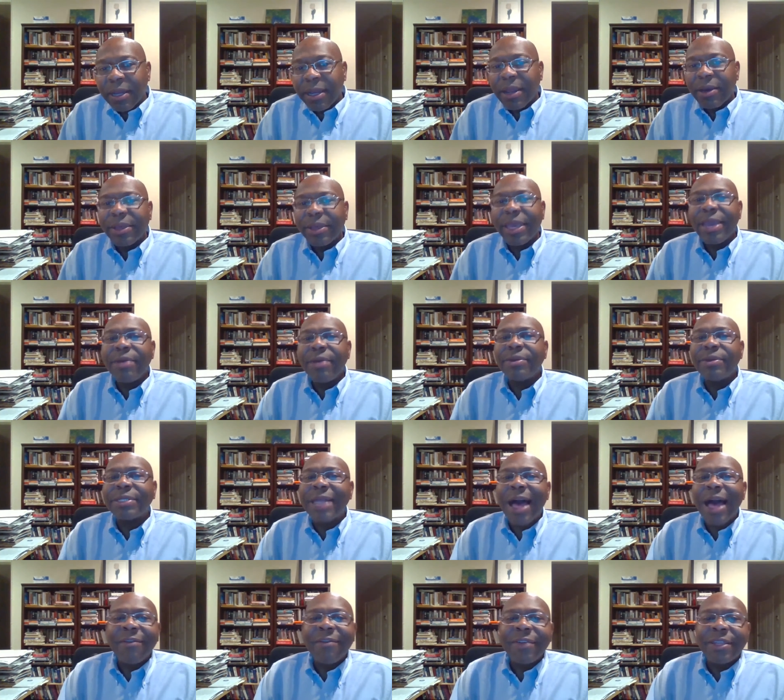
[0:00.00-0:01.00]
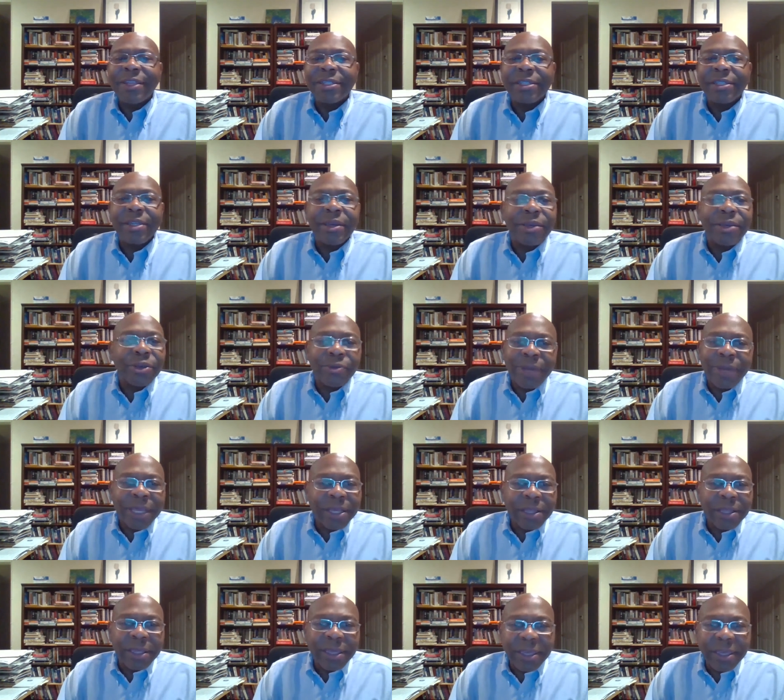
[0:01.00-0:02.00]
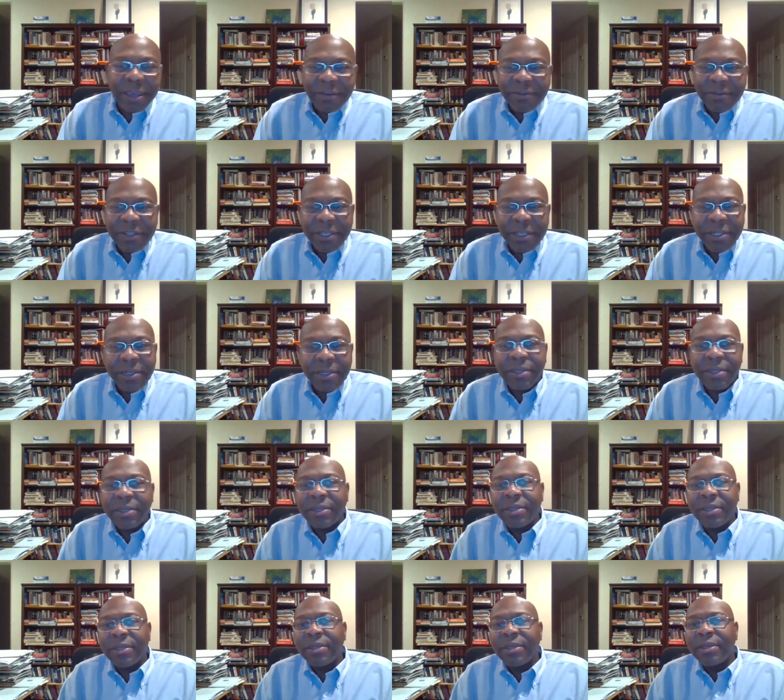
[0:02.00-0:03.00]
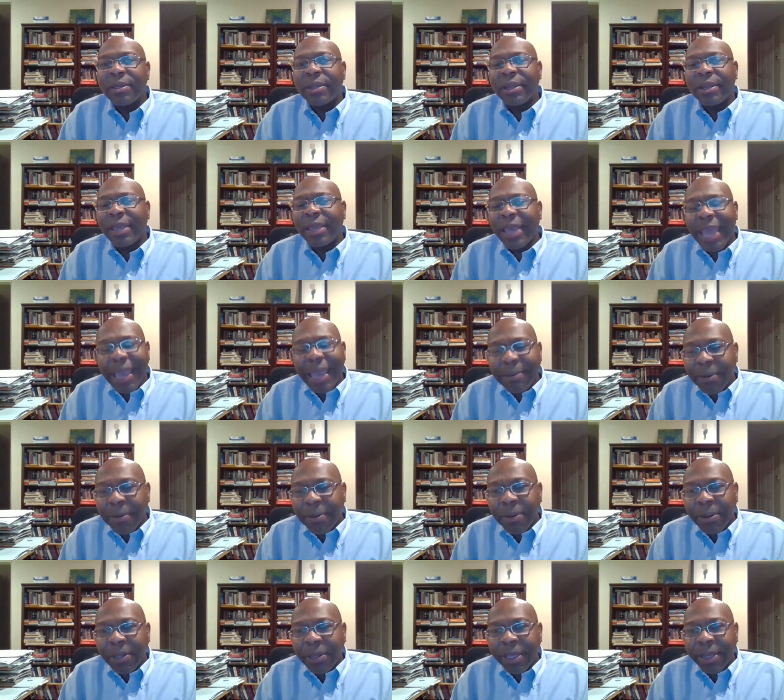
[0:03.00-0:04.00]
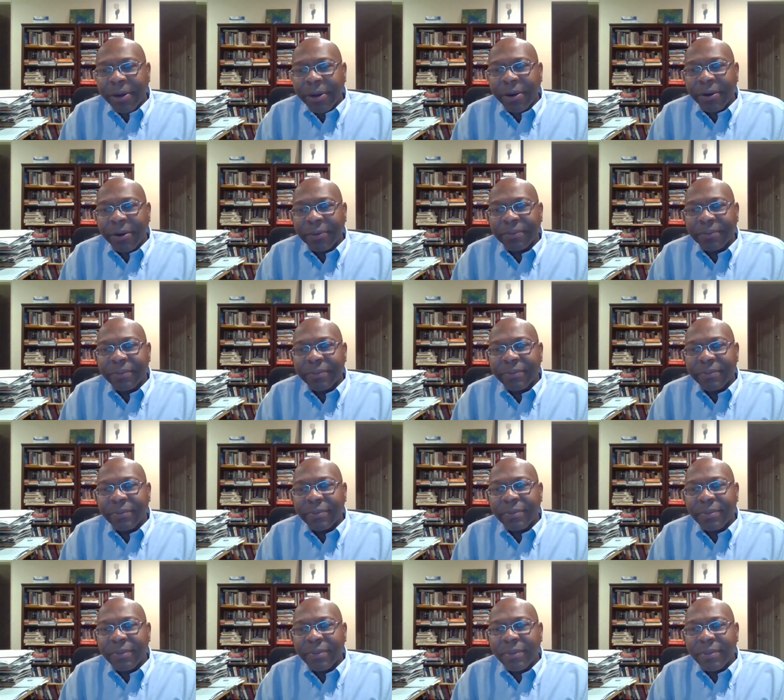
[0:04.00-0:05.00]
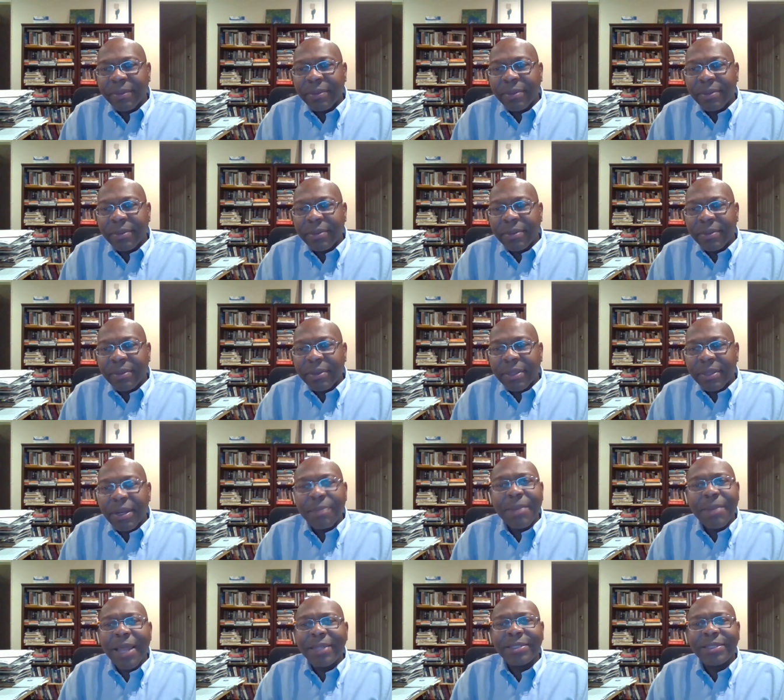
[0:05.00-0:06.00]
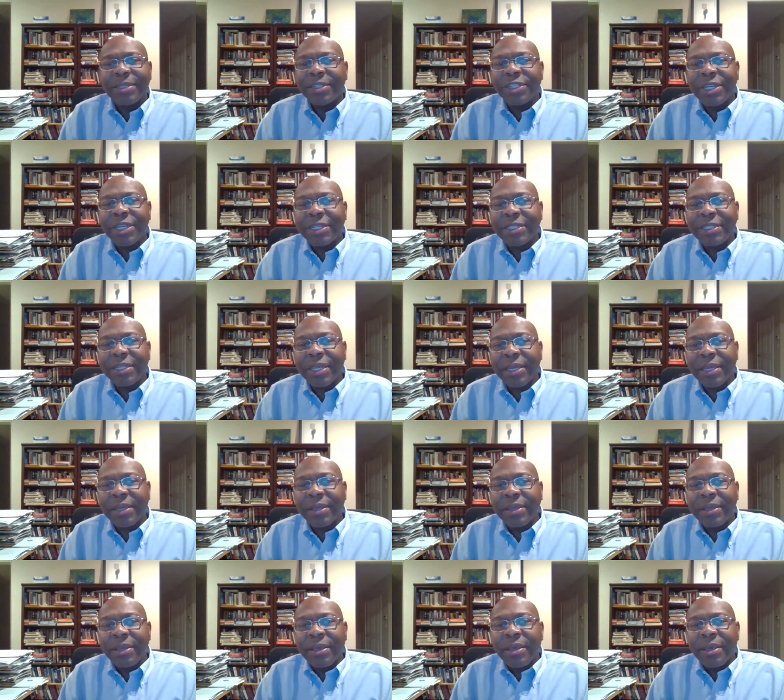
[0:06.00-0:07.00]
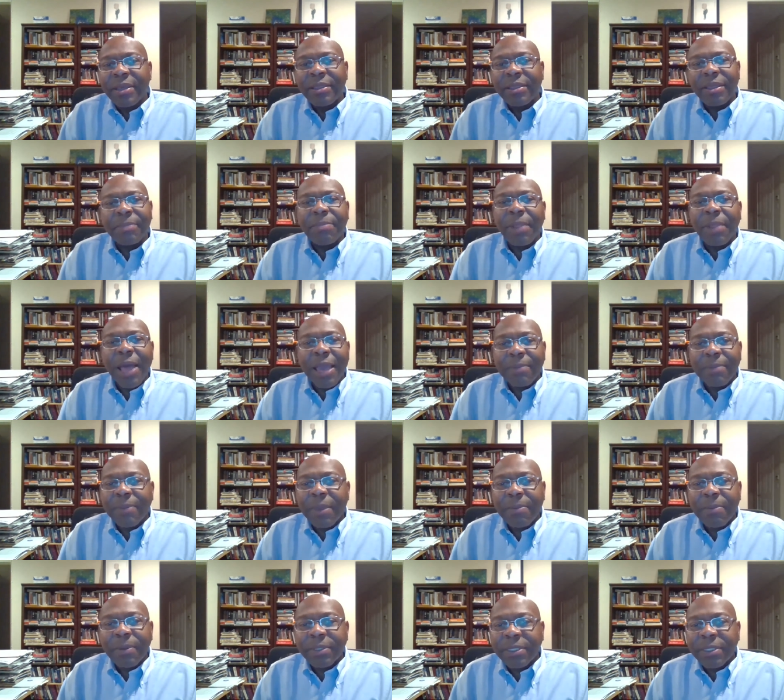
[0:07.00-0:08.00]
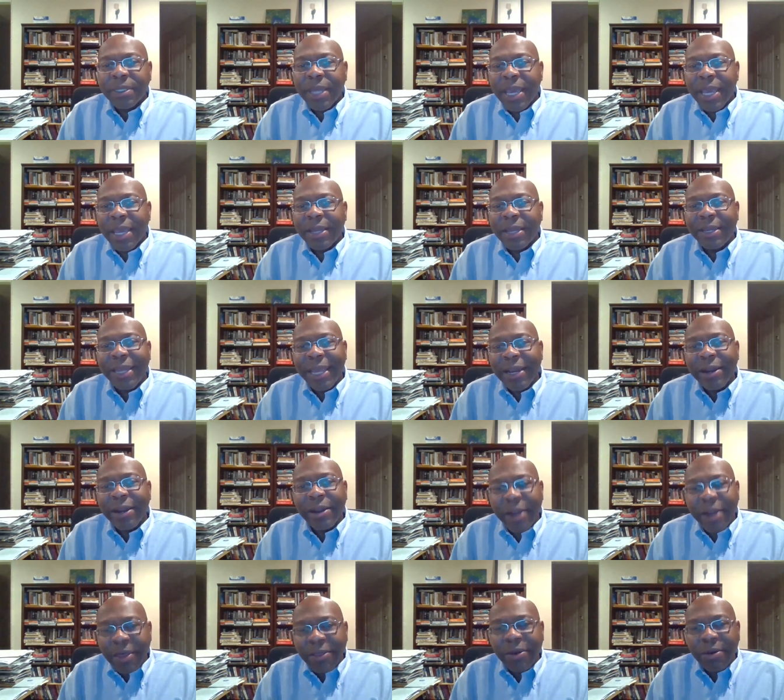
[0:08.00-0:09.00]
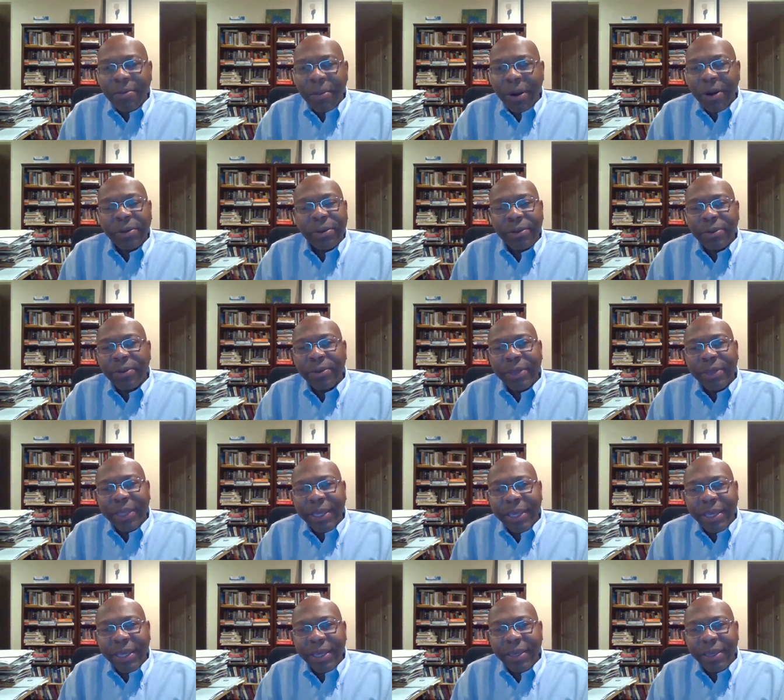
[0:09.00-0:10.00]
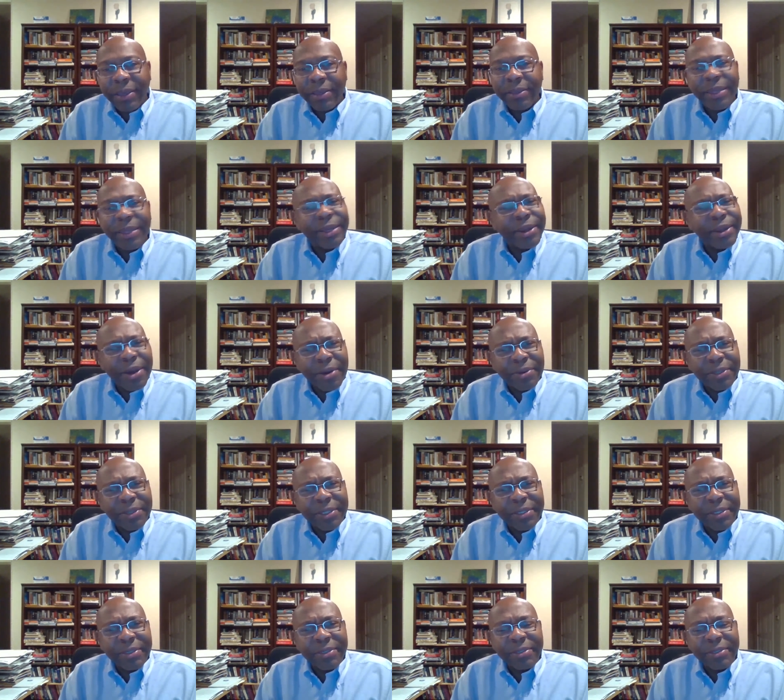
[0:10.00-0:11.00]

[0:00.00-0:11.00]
Now, King was obviously a uniquely gifted and capable leader. And I'm not suggesting that black people today need another Martin Luther King. They don't.